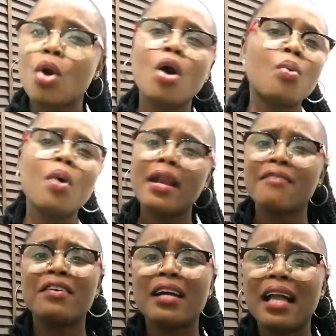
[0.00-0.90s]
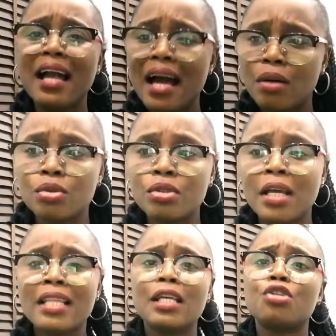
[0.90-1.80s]
or whatever account
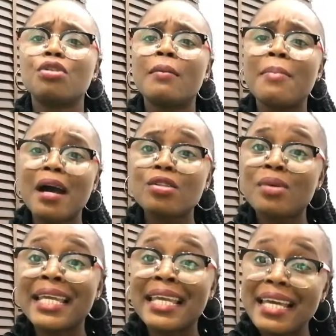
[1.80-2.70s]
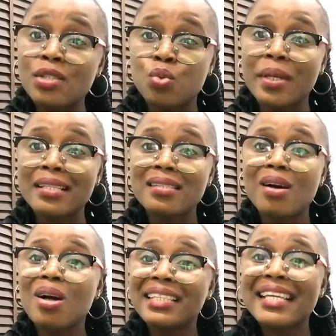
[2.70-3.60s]
that you're about to engage with
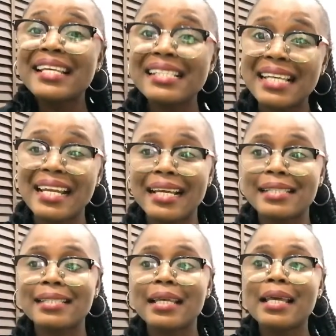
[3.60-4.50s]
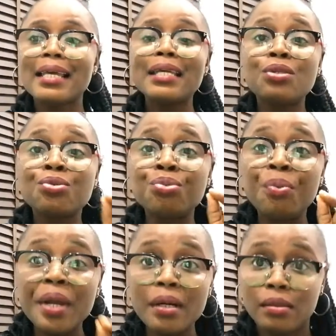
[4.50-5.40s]
on the internet is
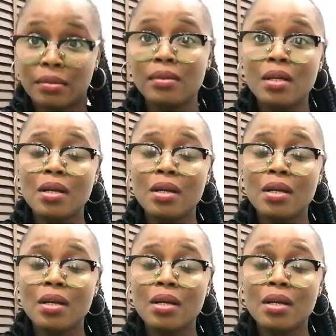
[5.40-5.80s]
real